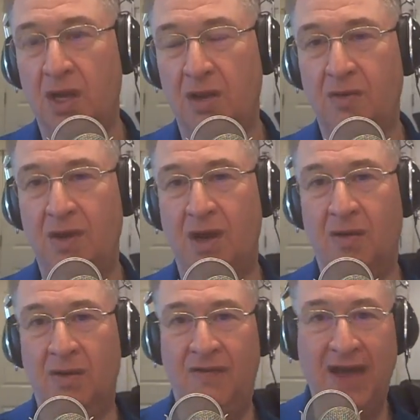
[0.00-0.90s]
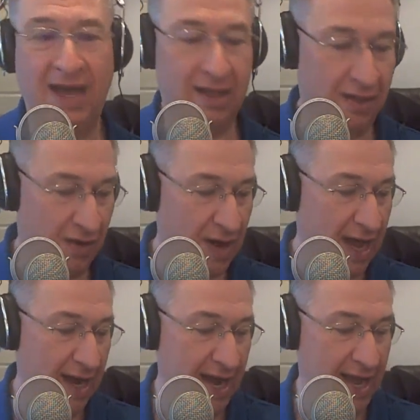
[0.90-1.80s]
the fact that they're
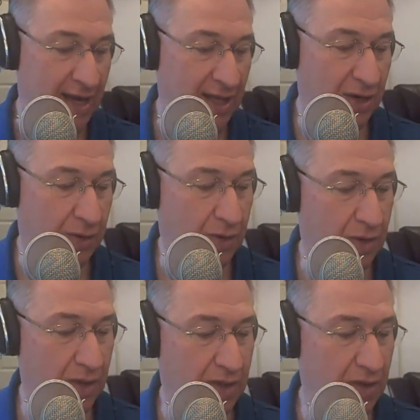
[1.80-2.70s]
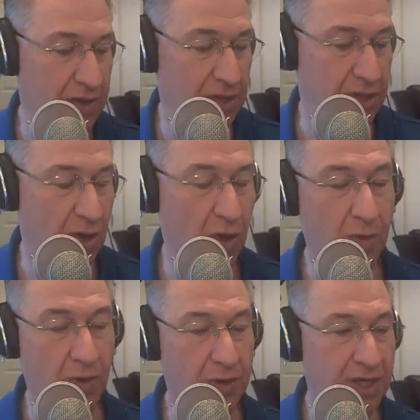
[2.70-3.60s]
not analytical, that they're just
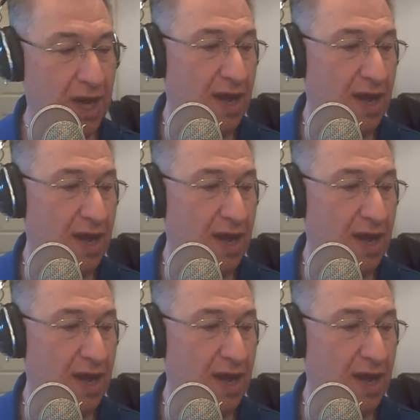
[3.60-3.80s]
homers,